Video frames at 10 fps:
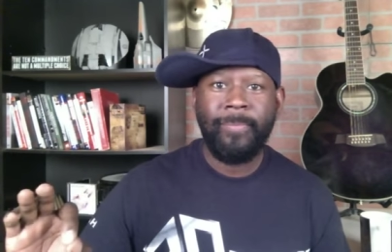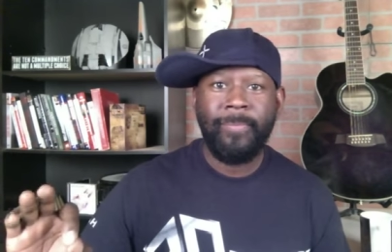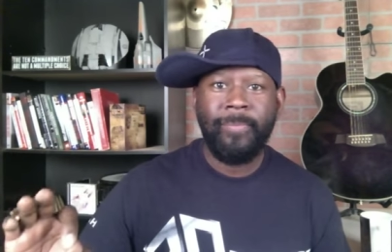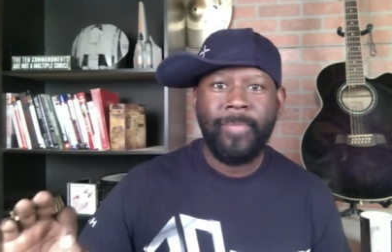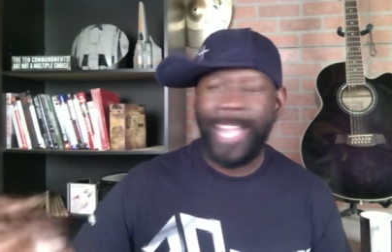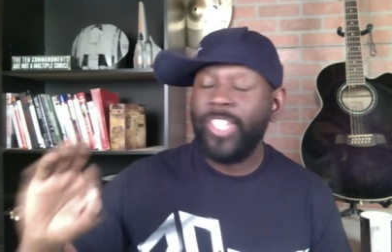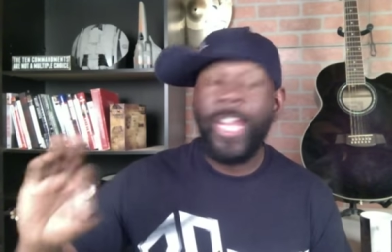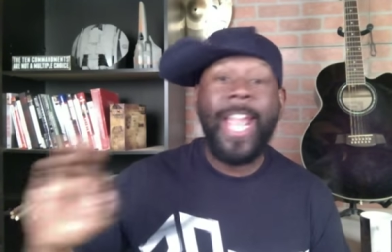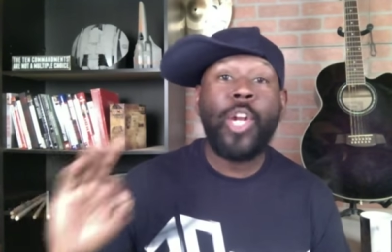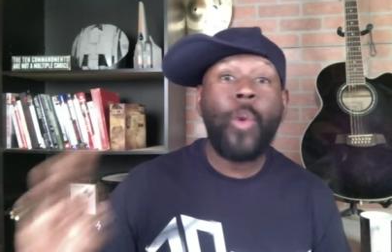That's an
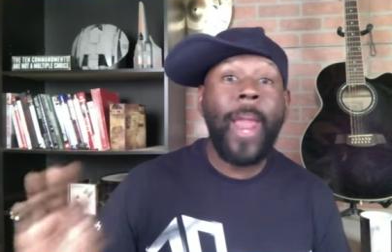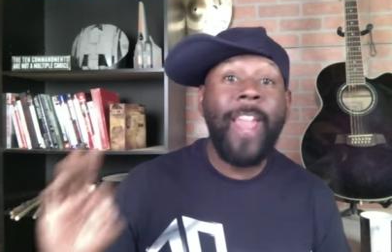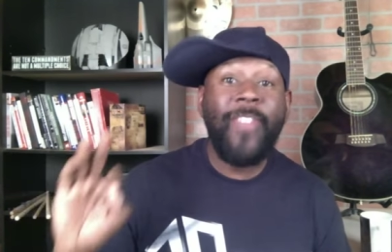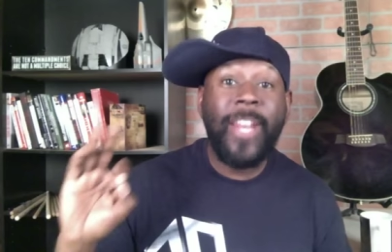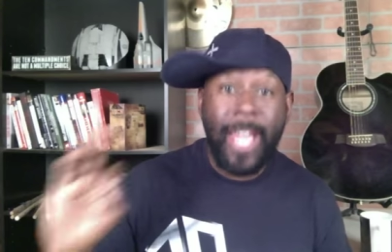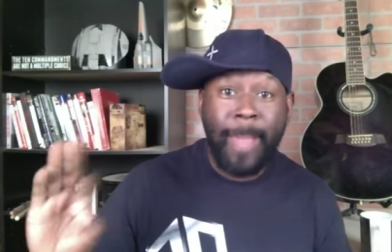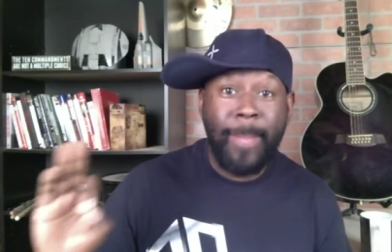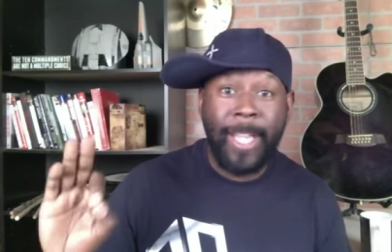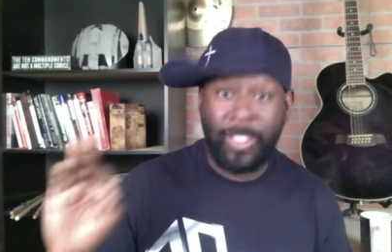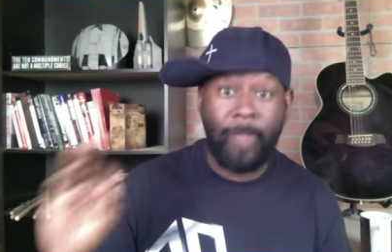engraven
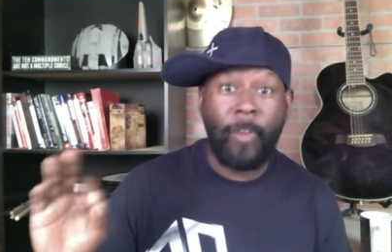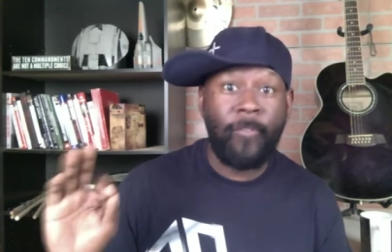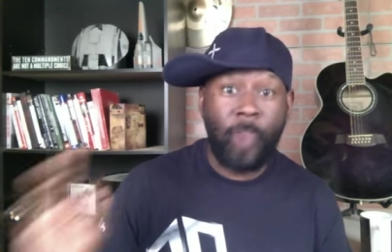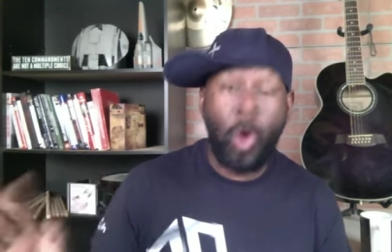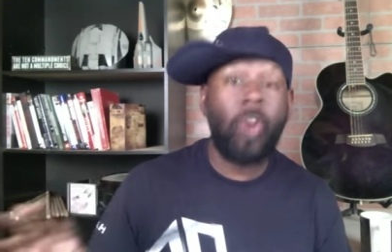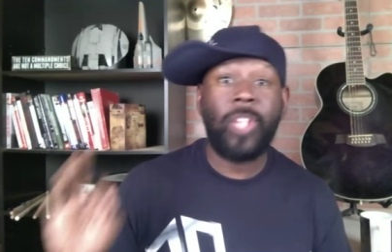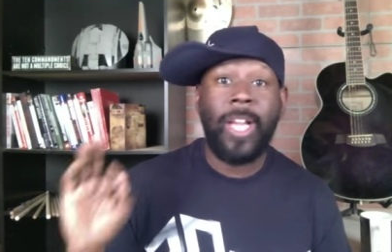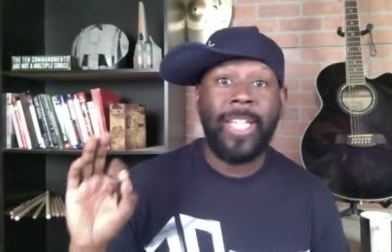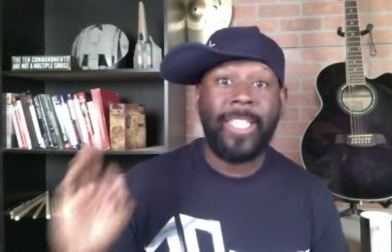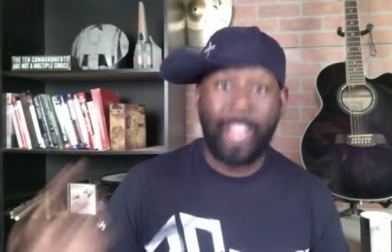image of a false
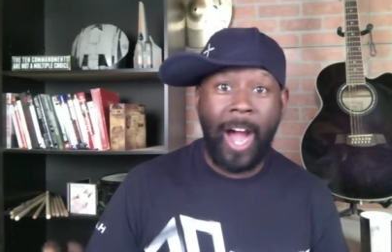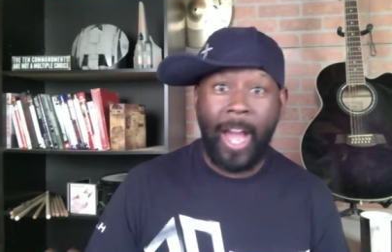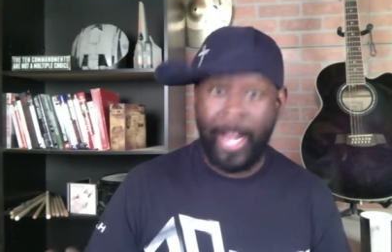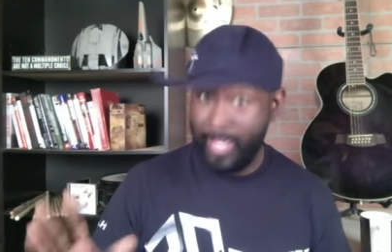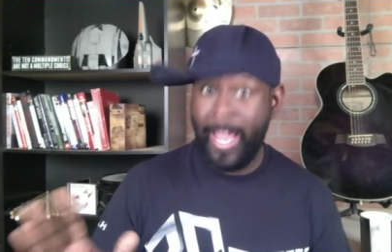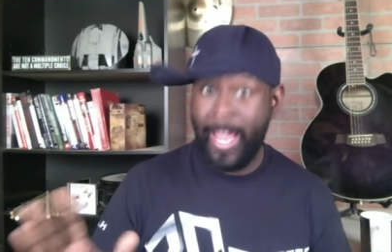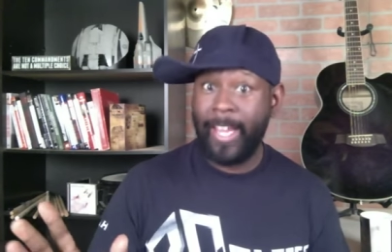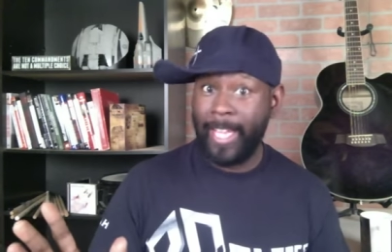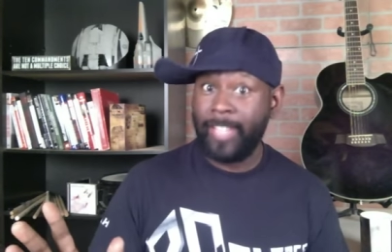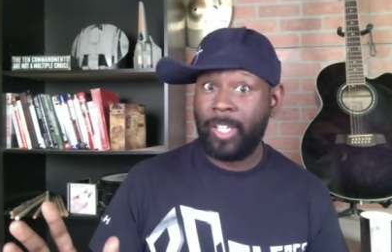God. Isn't that
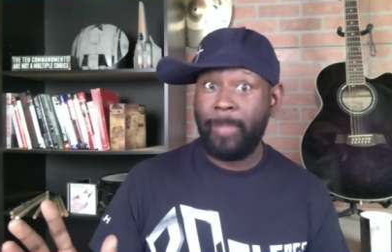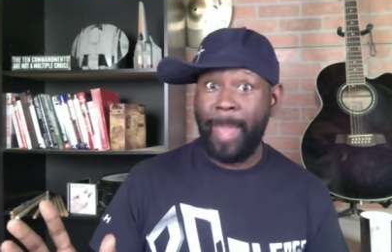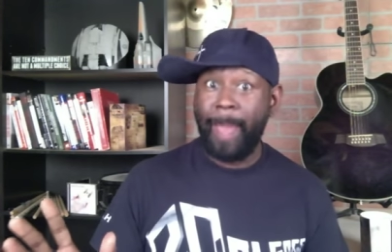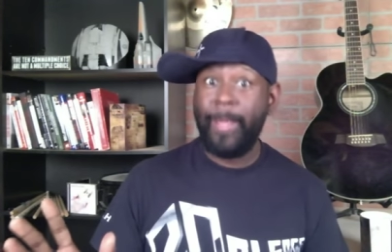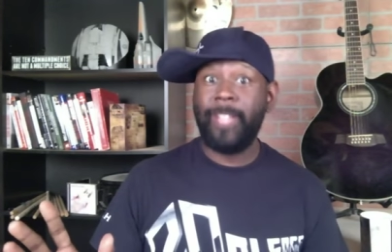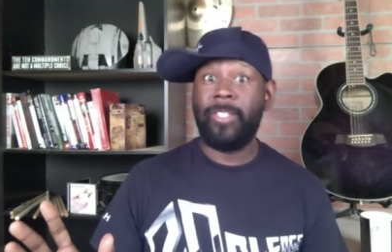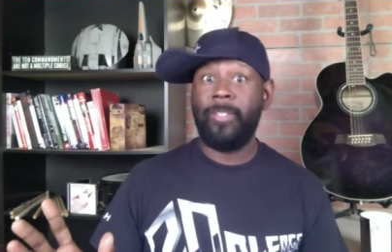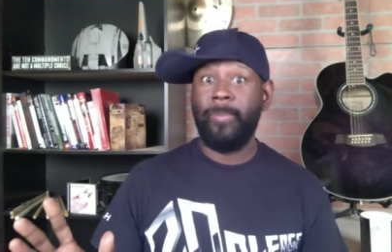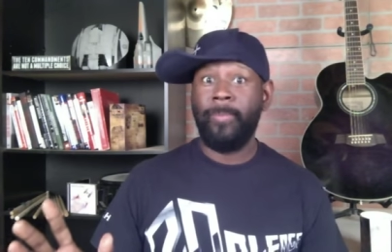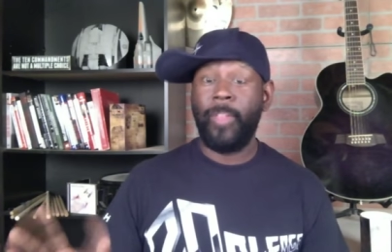against the commandments?
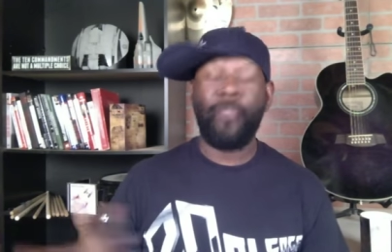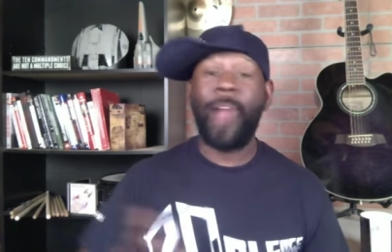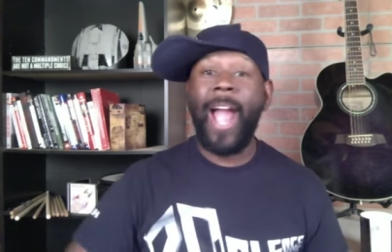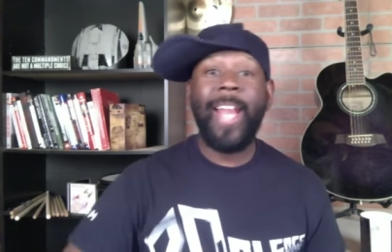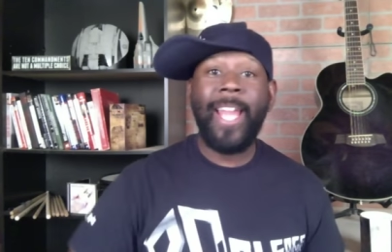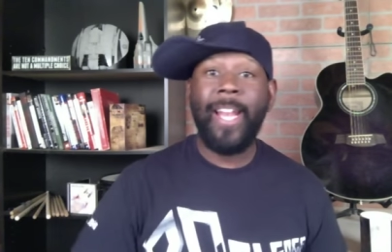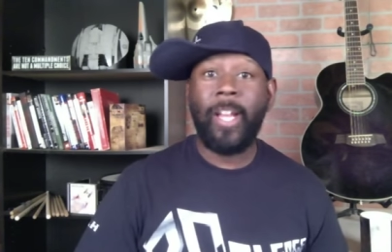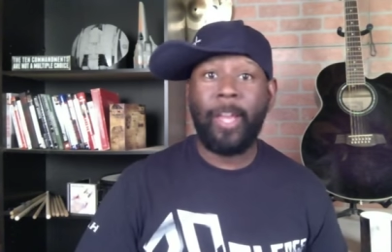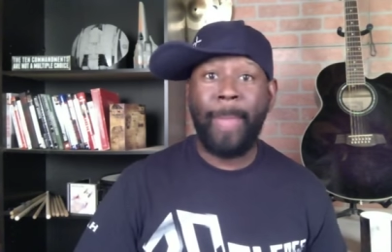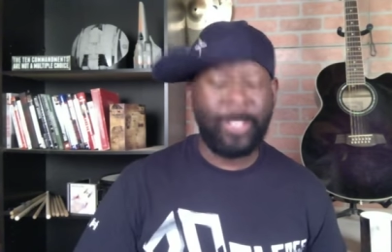They're violating the
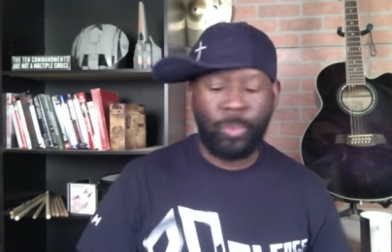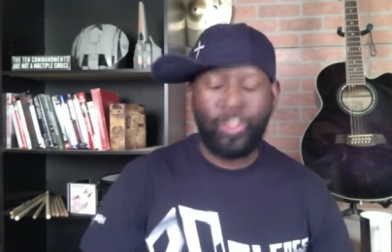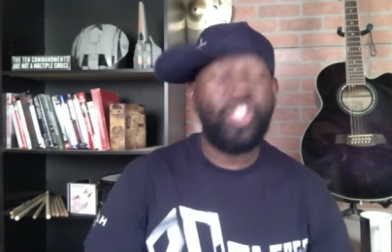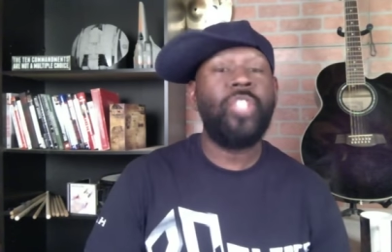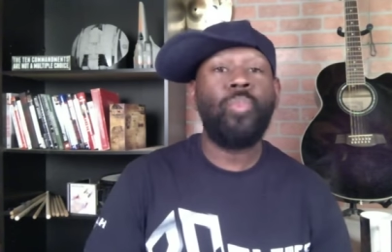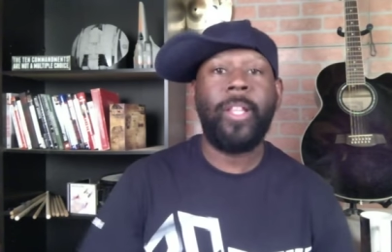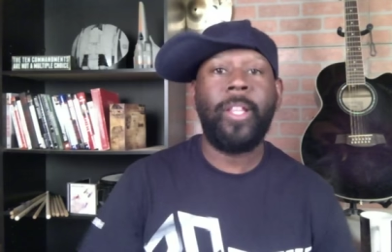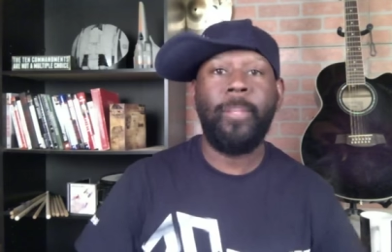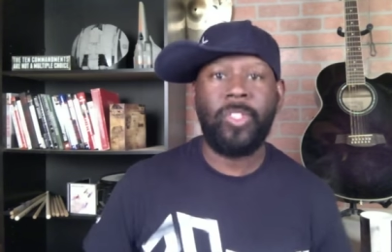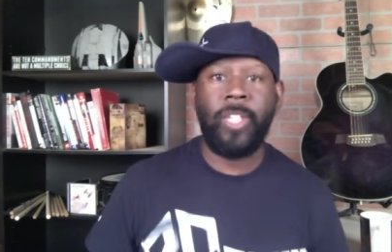commandments, what Jesus wanted them
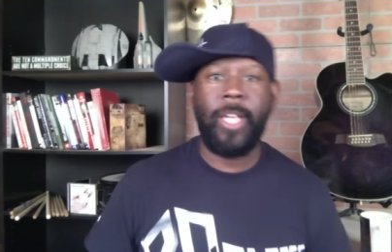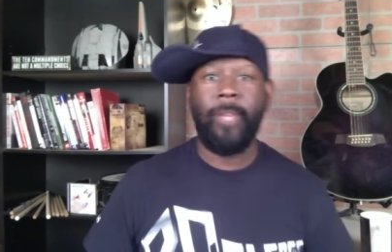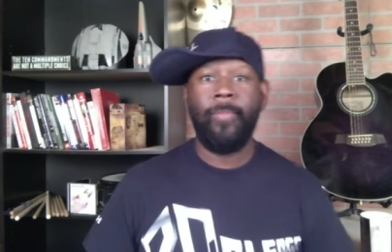to see.